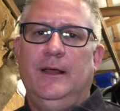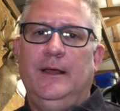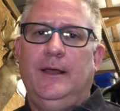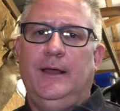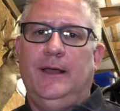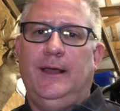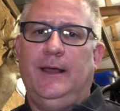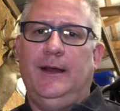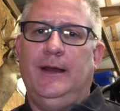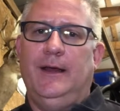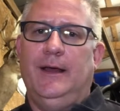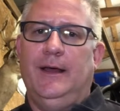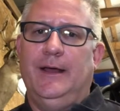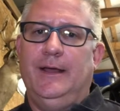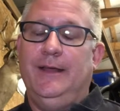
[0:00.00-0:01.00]
And
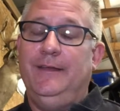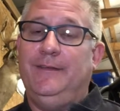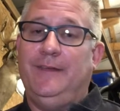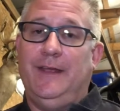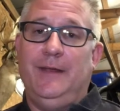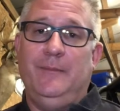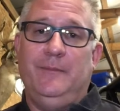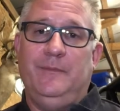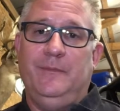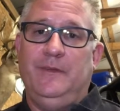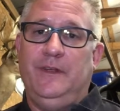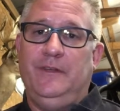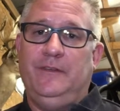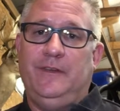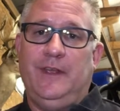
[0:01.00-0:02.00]
he
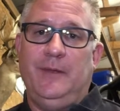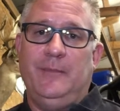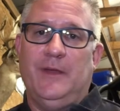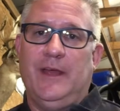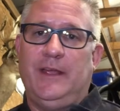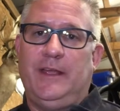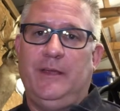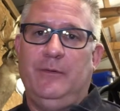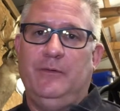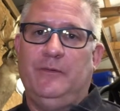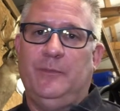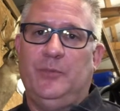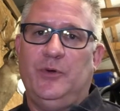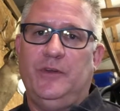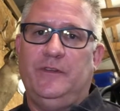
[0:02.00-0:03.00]
seemed like he was
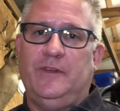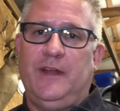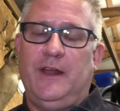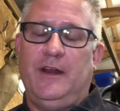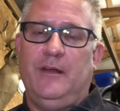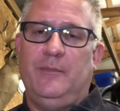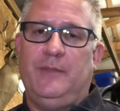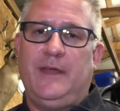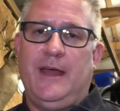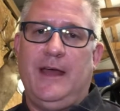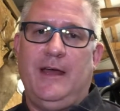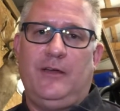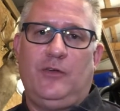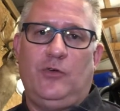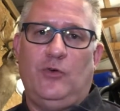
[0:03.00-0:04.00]
a pretty stand-up
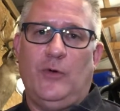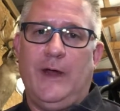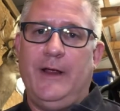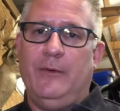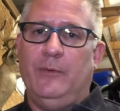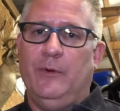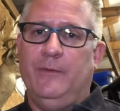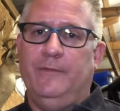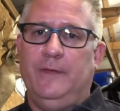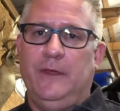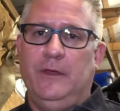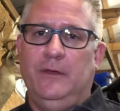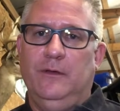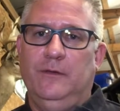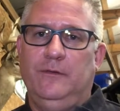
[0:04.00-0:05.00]
guy. Great
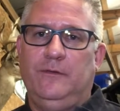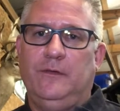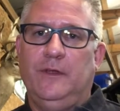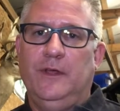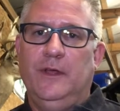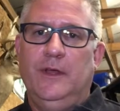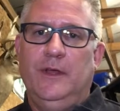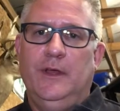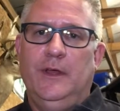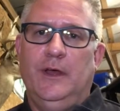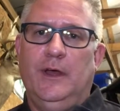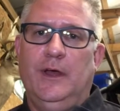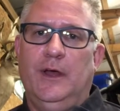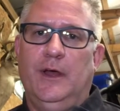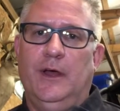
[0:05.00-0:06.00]
reviews
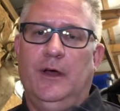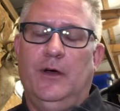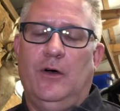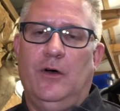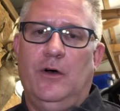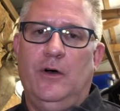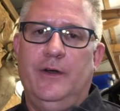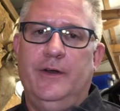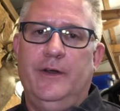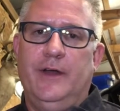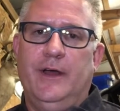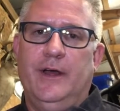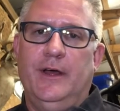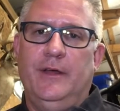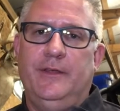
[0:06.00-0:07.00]
on
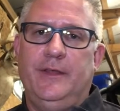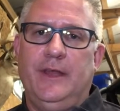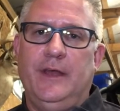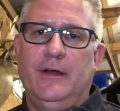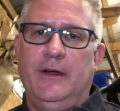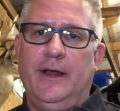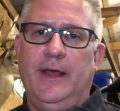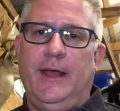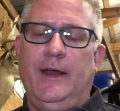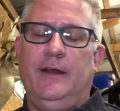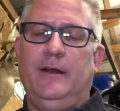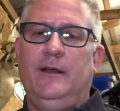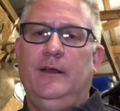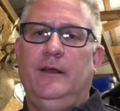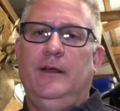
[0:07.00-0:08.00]
the internet.
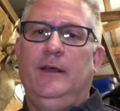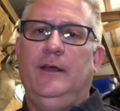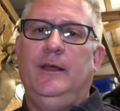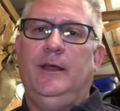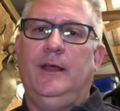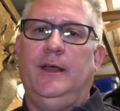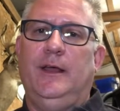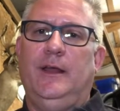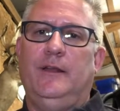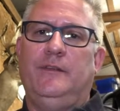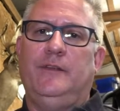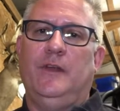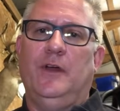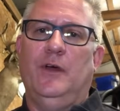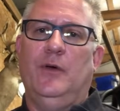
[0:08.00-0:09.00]
And
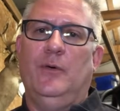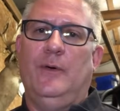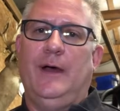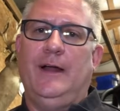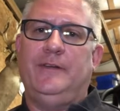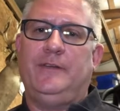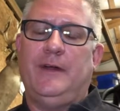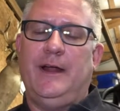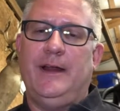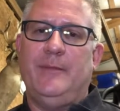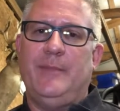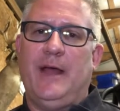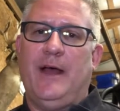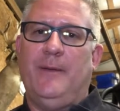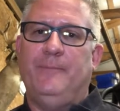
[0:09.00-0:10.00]
so I tried
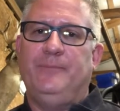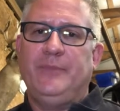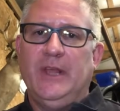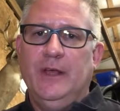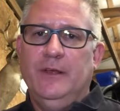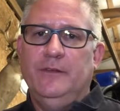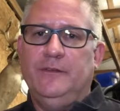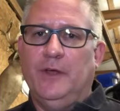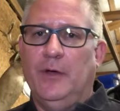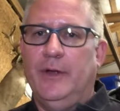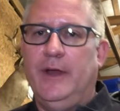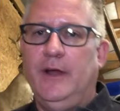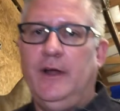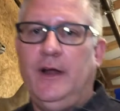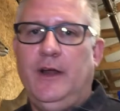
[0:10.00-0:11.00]
him out. So
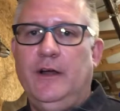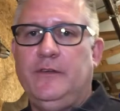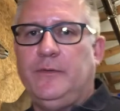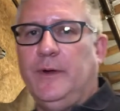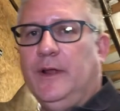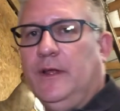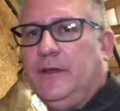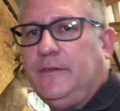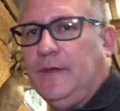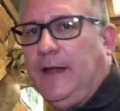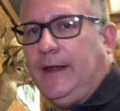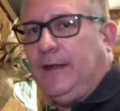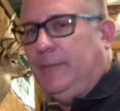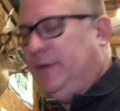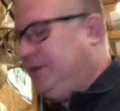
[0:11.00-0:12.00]
here's what it looks
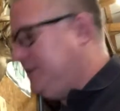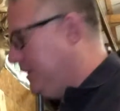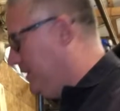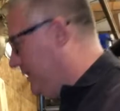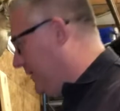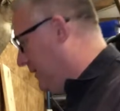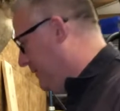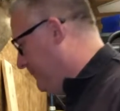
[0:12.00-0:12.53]
like. Let me show you.